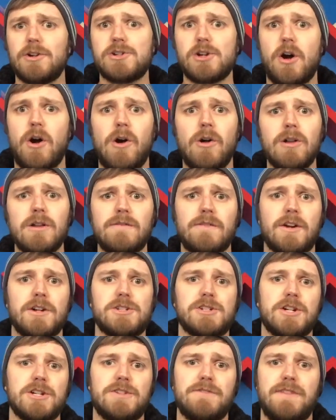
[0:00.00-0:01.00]
all of our
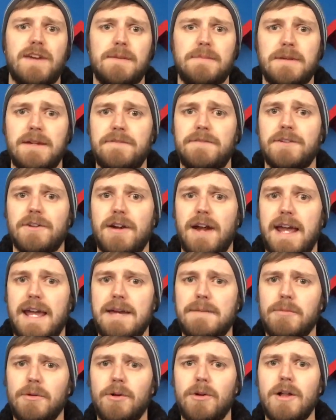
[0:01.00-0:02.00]
church family, if you're
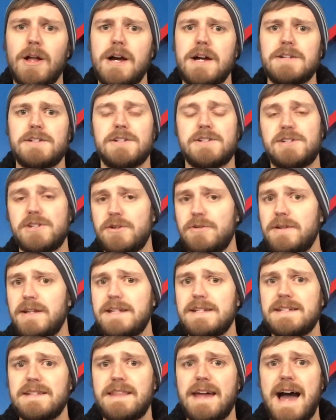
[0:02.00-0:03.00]
able, to tune
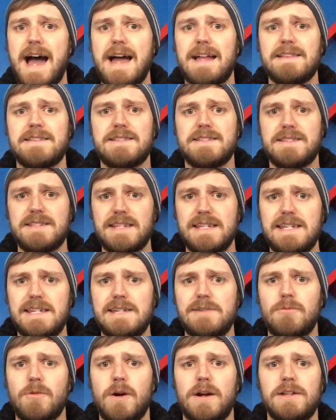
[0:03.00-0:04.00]
into that and
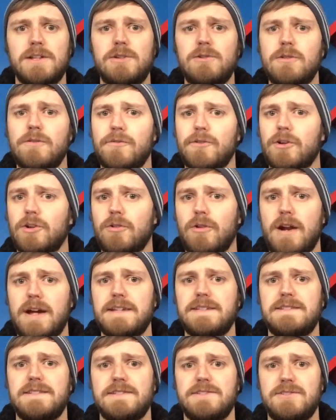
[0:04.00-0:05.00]
see what Youth for
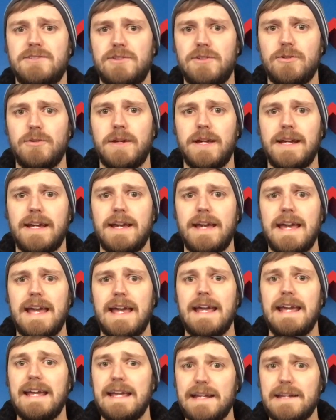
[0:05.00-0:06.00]
Christ is doing
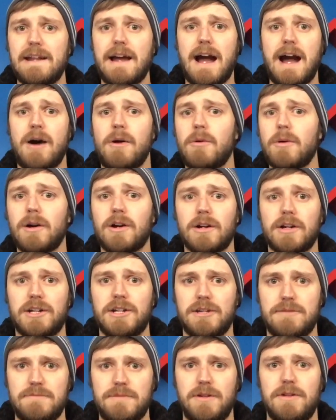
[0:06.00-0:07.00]
in our
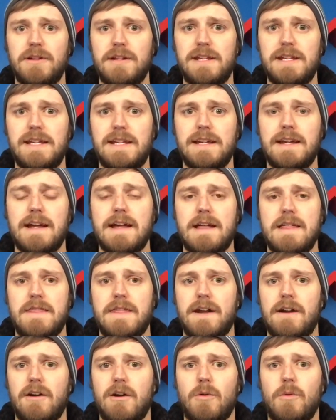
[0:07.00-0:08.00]
community.
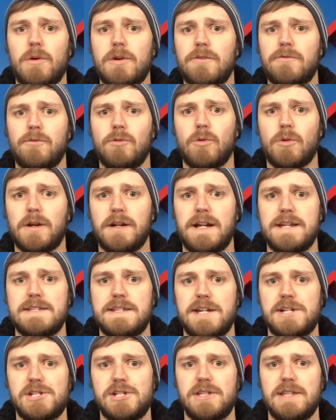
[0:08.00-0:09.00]
They are a wonderful
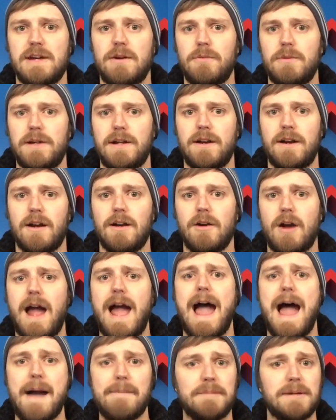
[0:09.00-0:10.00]
organization that we are
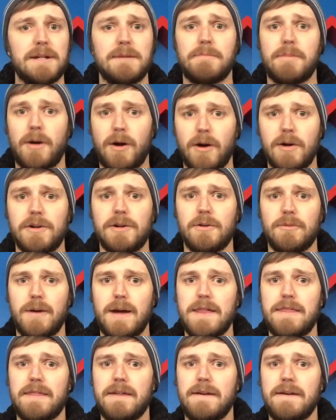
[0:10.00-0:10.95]
happy to partner with.